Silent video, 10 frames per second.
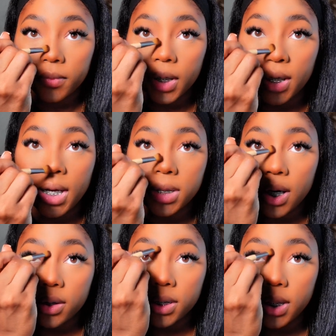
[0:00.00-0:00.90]
And as
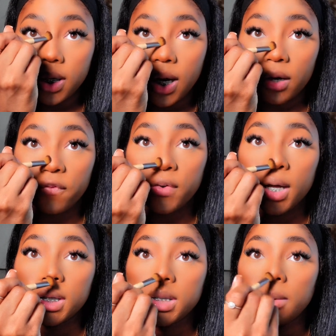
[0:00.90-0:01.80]
y'all can see, y'all can
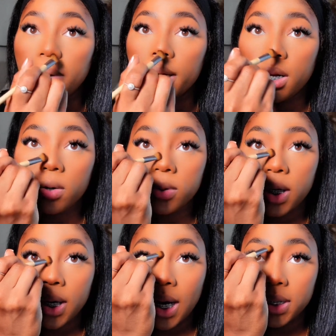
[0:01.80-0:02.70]
finally see my nose
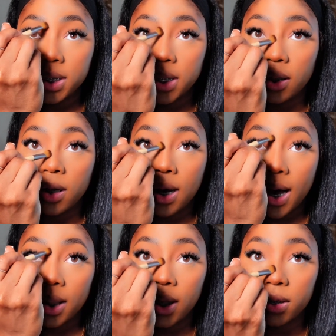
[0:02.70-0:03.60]
and not just that little
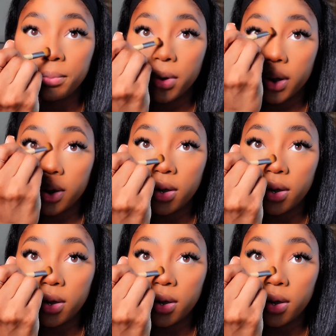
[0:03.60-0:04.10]
highlighted part.